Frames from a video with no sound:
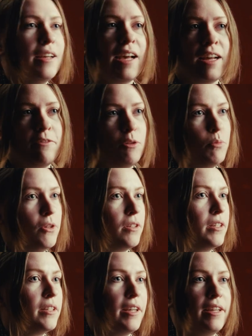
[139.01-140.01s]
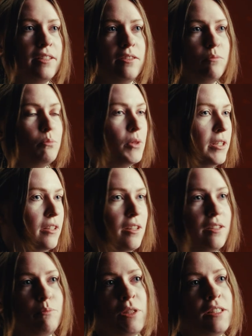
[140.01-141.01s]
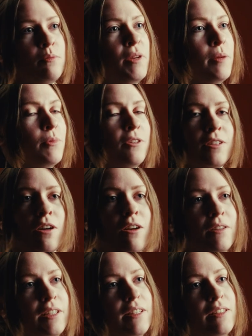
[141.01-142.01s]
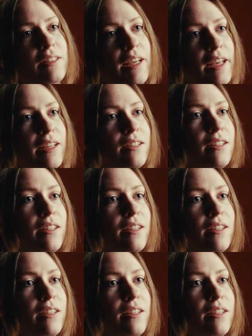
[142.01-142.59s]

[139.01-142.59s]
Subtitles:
out of a book and putting on a piece of paper and calling it a day.